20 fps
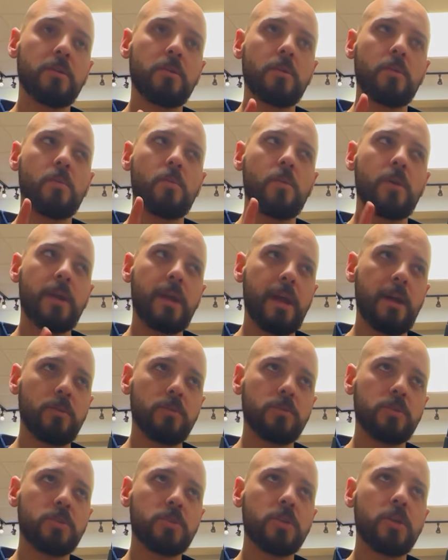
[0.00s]
1
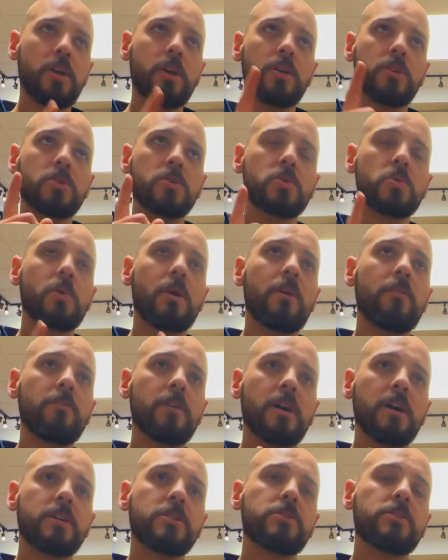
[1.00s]
ounce,
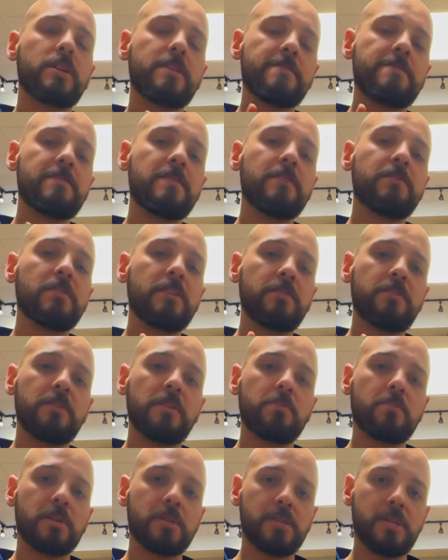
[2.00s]
1250
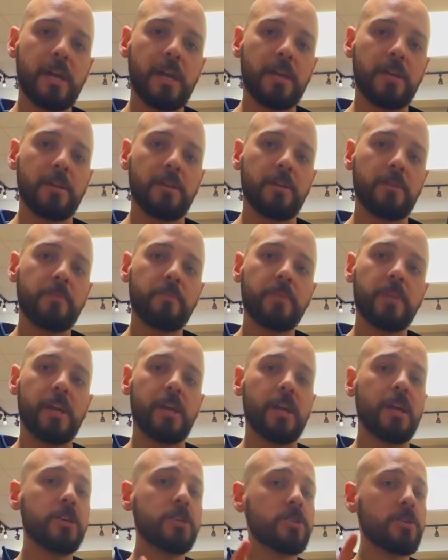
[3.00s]
feet per second,
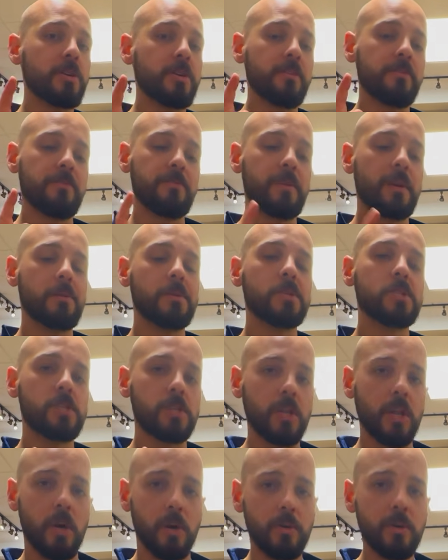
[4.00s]
and I shot it very
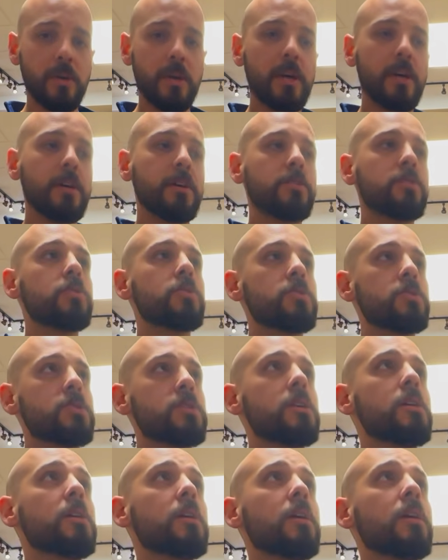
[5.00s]
slow to
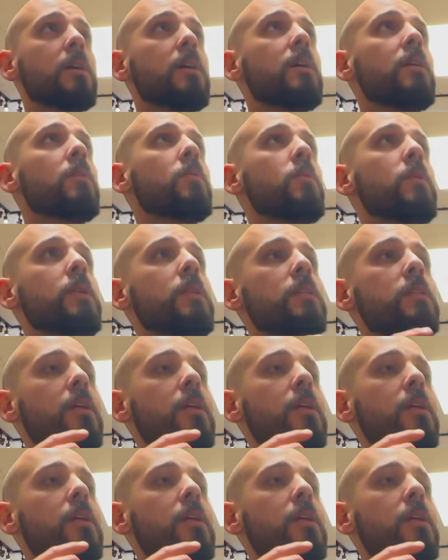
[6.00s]
see with